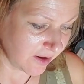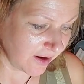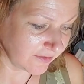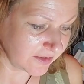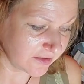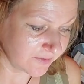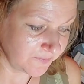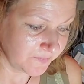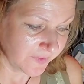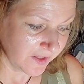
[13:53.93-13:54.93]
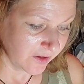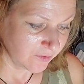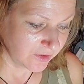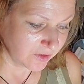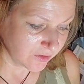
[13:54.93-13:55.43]
after,
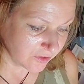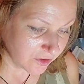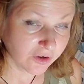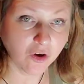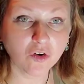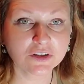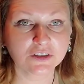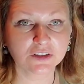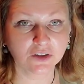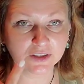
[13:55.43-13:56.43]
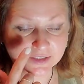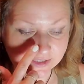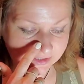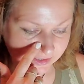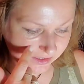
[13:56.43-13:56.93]
when you look closer, you can
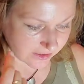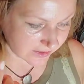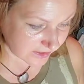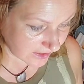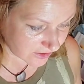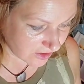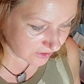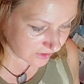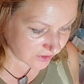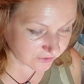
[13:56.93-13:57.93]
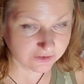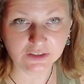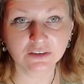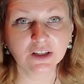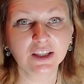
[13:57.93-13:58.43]
see there's actually it's a
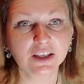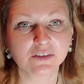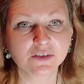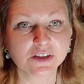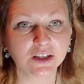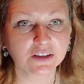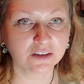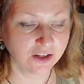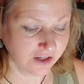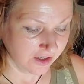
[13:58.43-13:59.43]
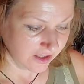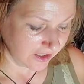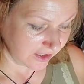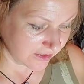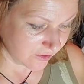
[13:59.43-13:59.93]
real leaves, and
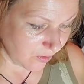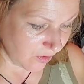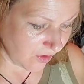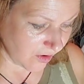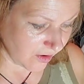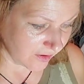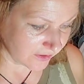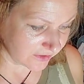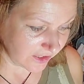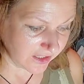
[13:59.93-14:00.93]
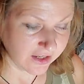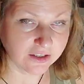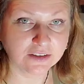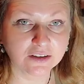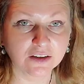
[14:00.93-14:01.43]
it's all create
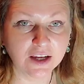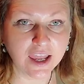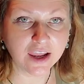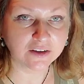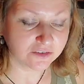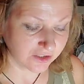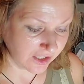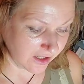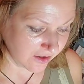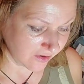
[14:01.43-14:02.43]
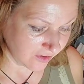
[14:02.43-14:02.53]
that airy